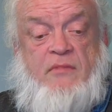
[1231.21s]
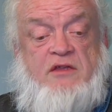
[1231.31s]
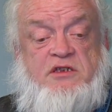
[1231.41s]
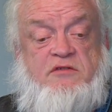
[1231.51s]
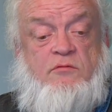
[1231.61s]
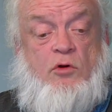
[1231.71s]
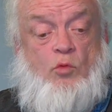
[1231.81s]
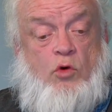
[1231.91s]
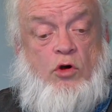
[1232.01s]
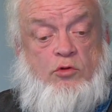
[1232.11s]
This is
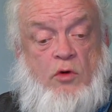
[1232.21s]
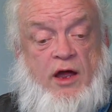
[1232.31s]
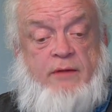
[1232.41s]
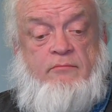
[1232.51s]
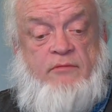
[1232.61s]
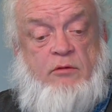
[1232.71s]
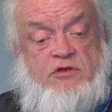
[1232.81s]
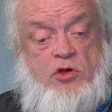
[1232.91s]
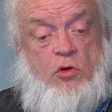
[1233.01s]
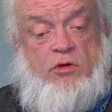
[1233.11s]
worldwide. It
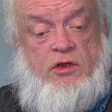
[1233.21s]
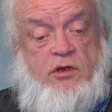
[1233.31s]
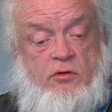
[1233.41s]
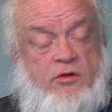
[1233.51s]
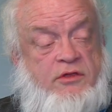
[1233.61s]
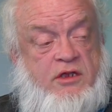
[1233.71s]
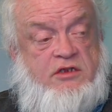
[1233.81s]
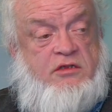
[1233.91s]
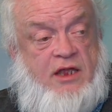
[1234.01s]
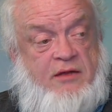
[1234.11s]
was cold in the
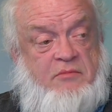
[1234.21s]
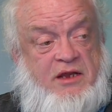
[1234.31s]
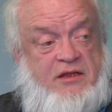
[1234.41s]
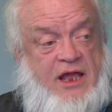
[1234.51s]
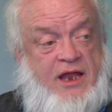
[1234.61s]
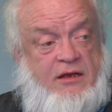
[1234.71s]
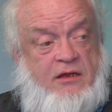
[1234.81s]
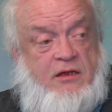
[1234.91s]
Northeast, they admitted that,